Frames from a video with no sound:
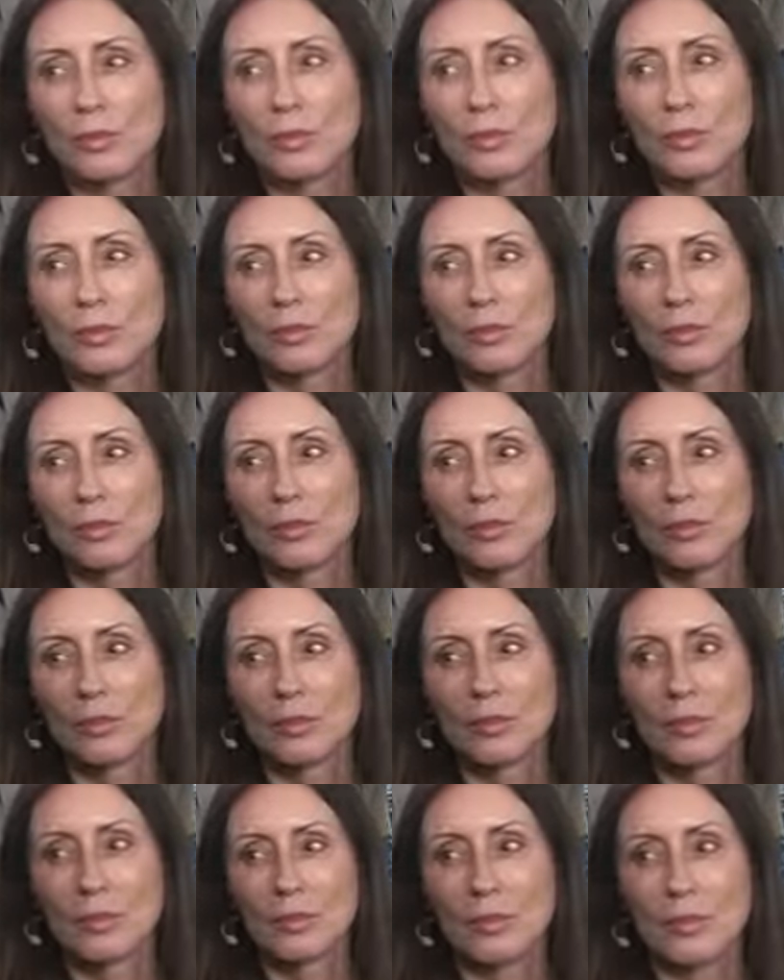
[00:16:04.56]

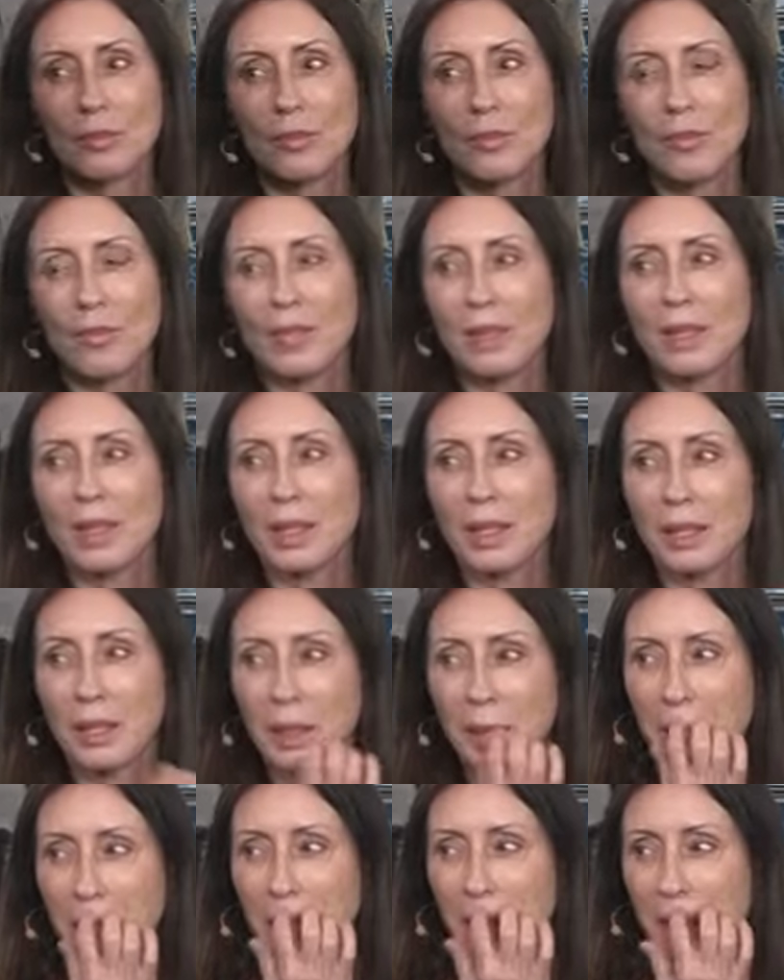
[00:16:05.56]

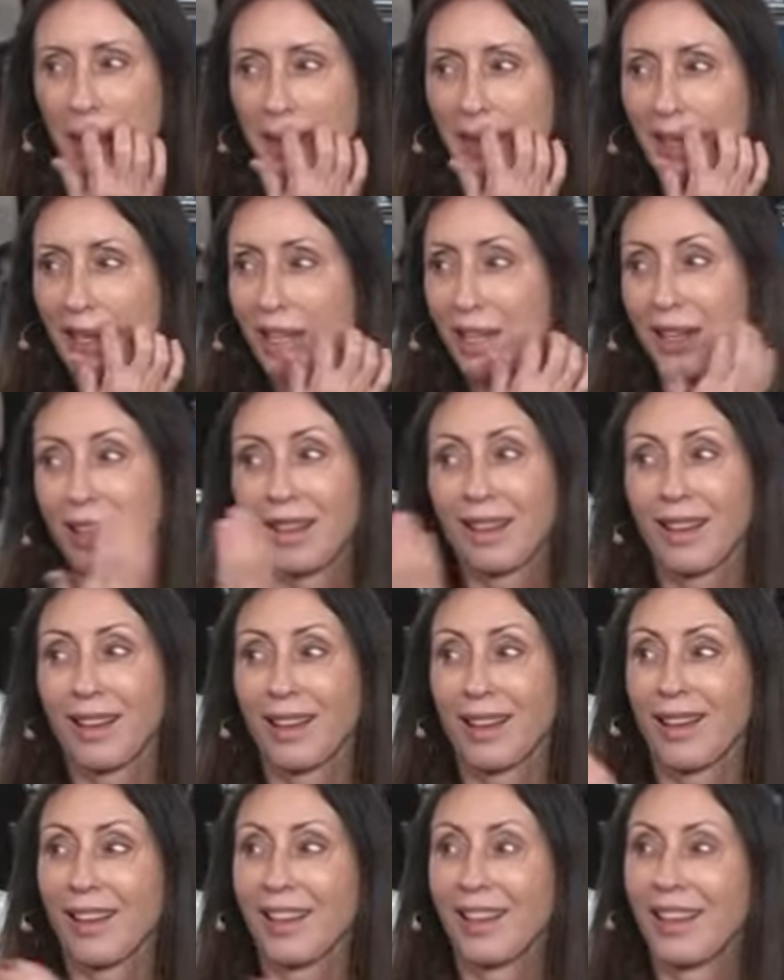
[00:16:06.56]

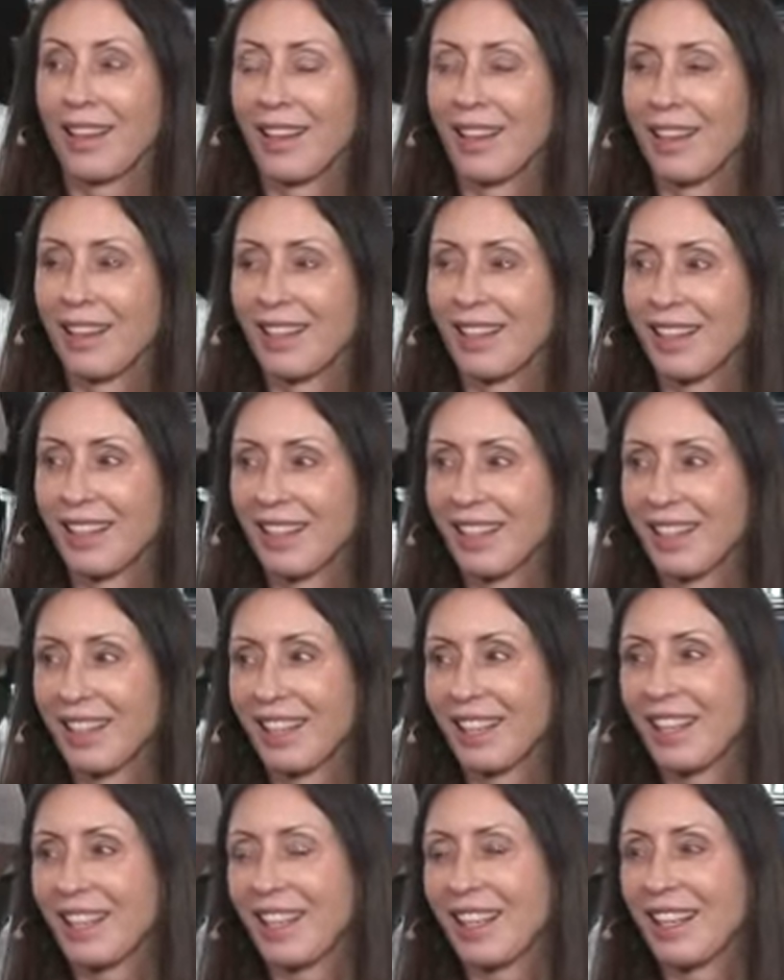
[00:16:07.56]

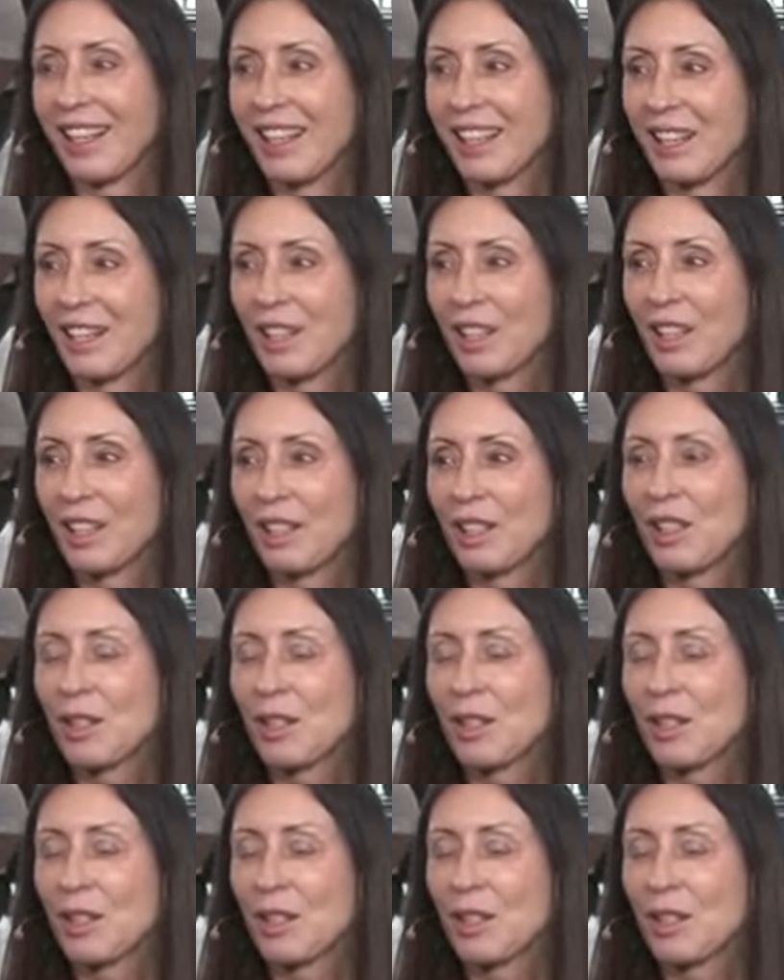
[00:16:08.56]
[no speech]